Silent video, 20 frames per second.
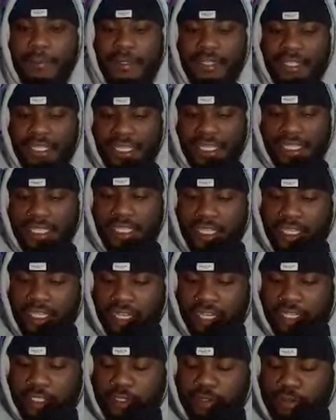But like,
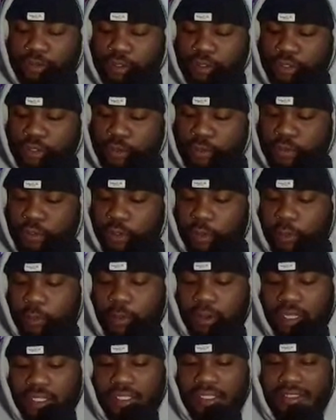you don't
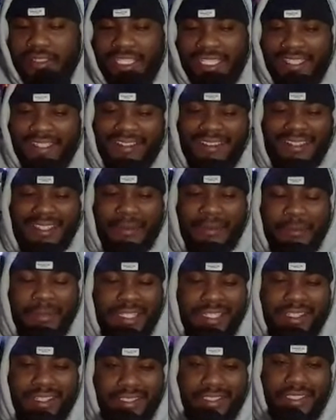want to like limit
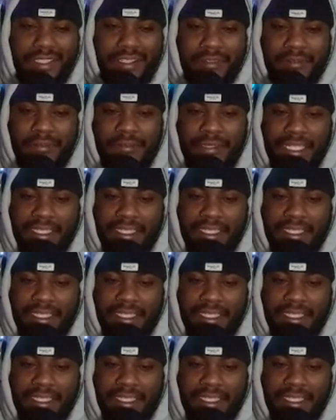yourself.